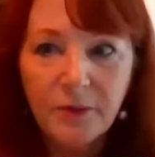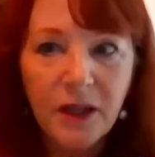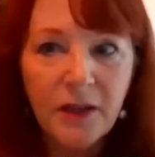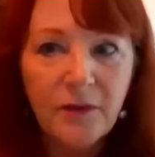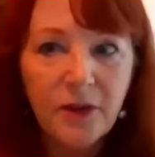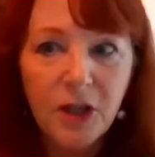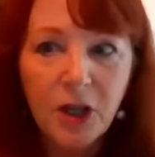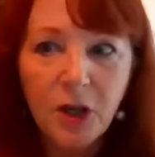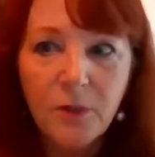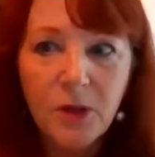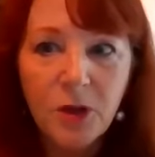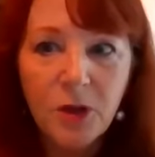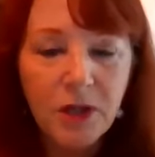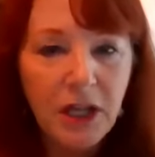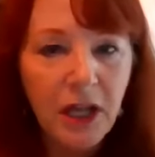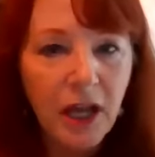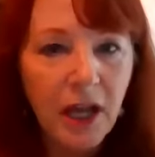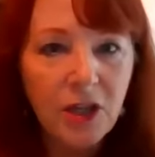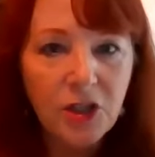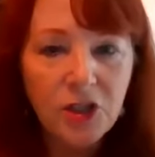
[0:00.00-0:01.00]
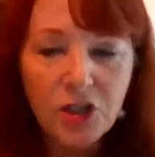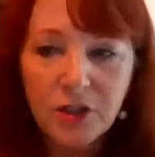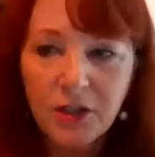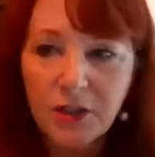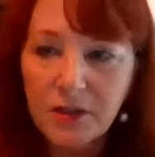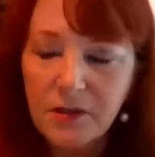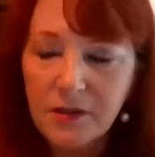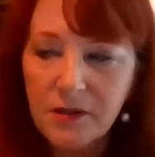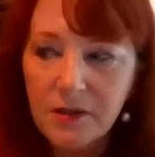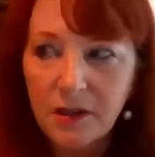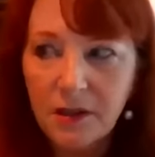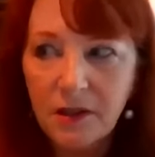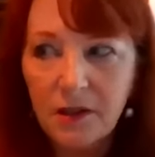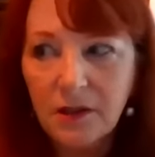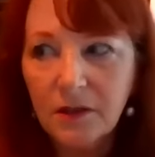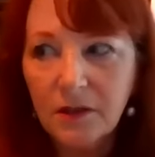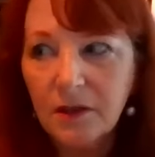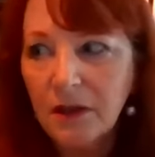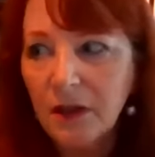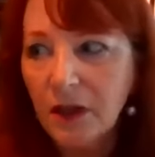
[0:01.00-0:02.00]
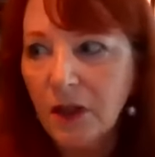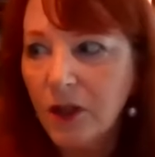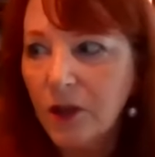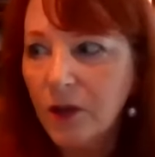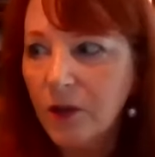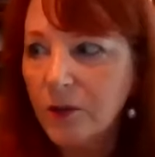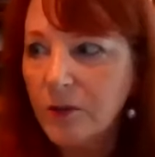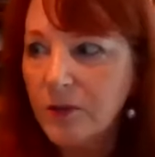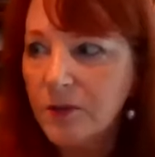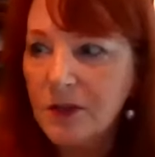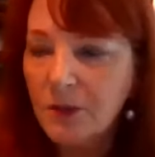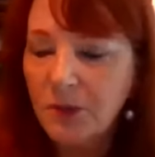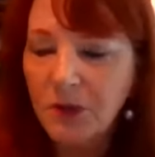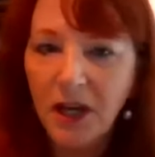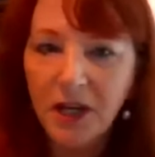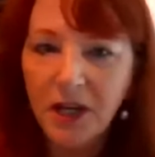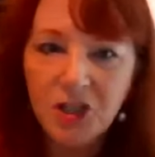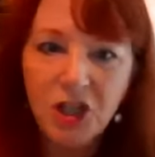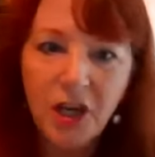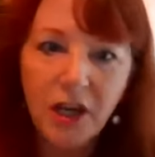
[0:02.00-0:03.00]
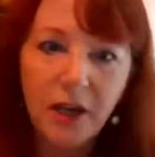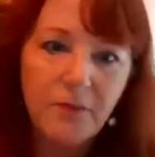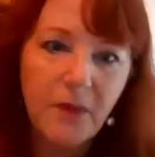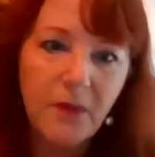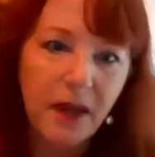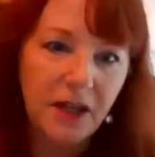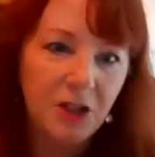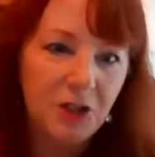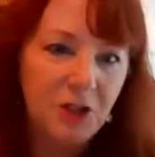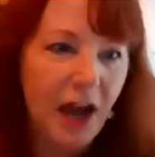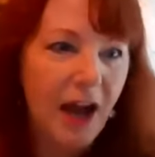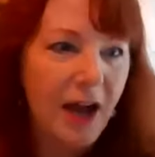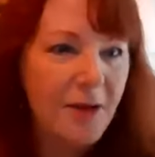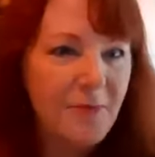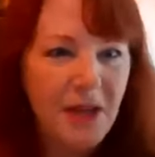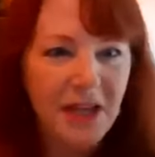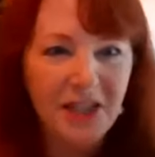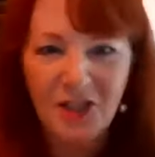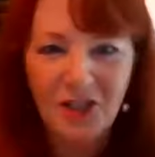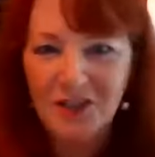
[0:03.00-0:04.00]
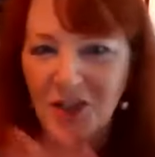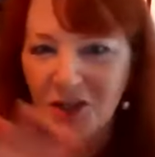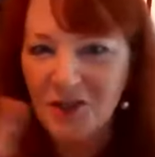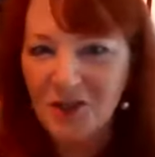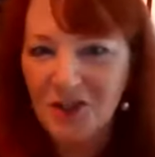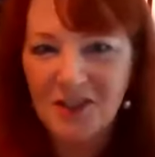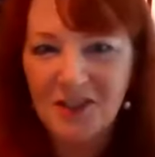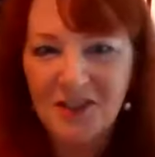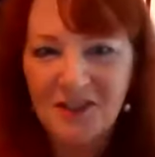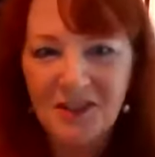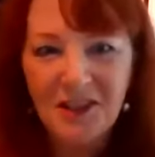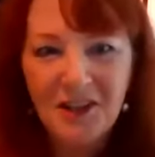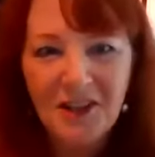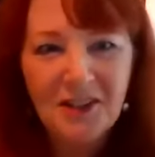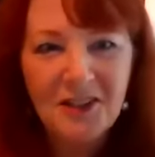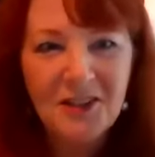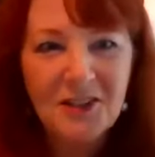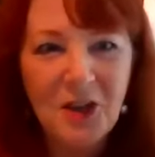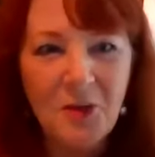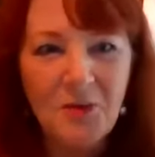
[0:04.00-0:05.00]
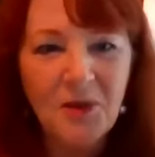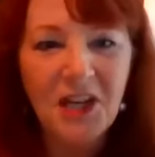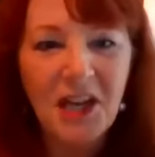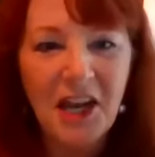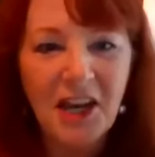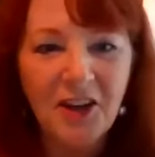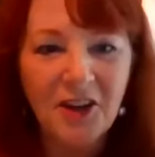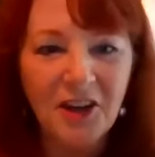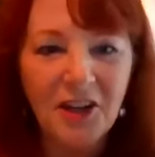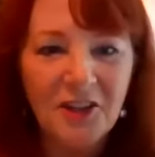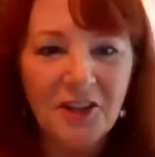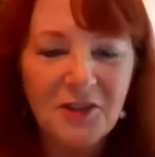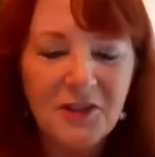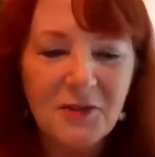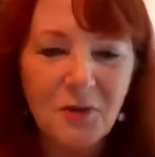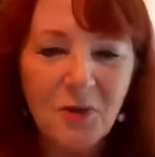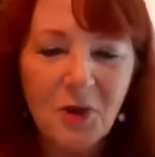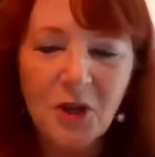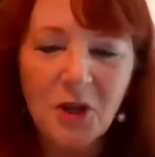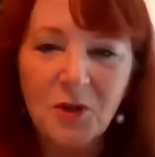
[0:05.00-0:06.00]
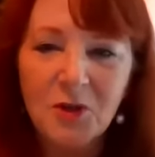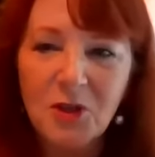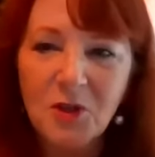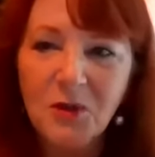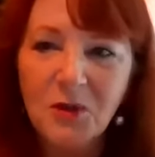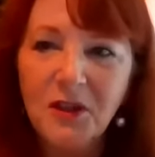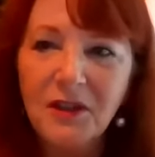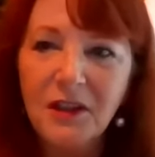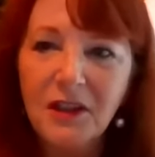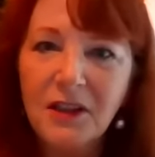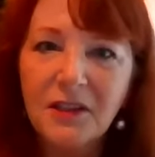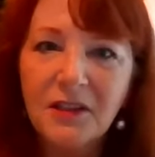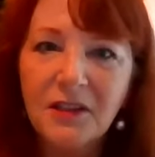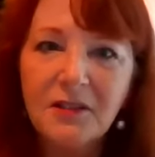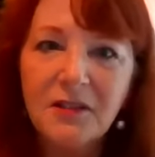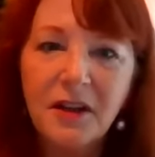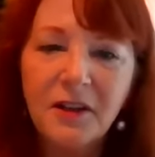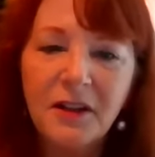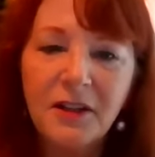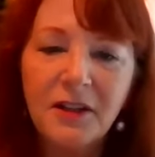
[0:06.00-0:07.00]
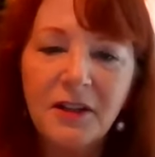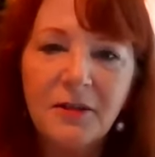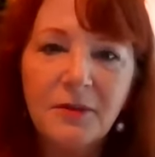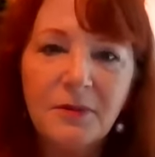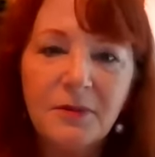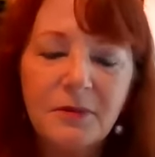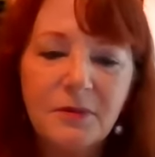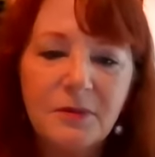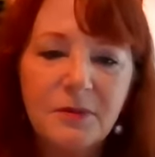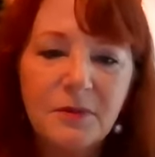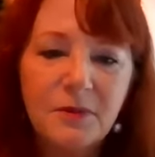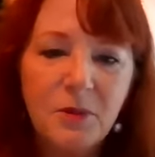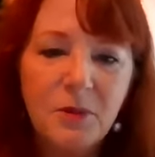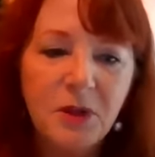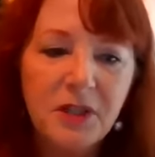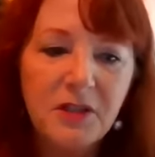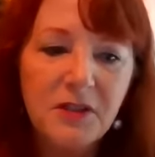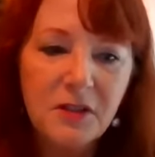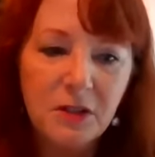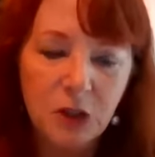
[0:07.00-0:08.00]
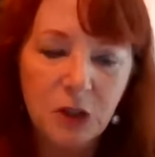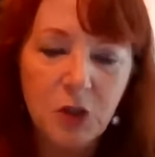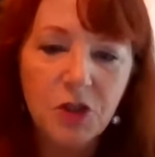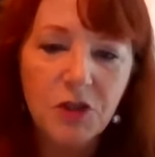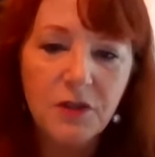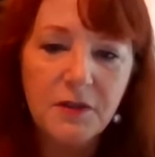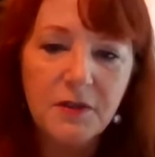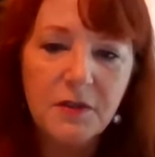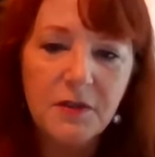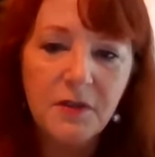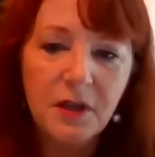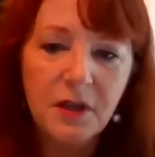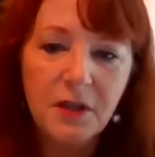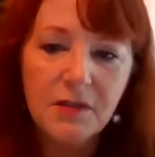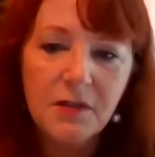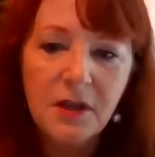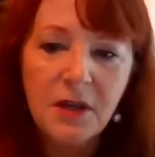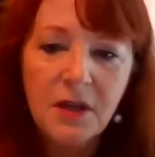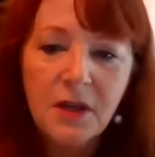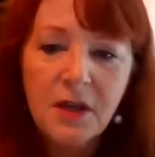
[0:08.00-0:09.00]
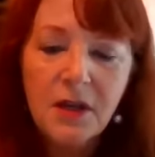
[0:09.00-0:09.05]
Even communications and, you know, supply chain management. I mean, there's just so many areas of what you're doing that could bring solutions to things.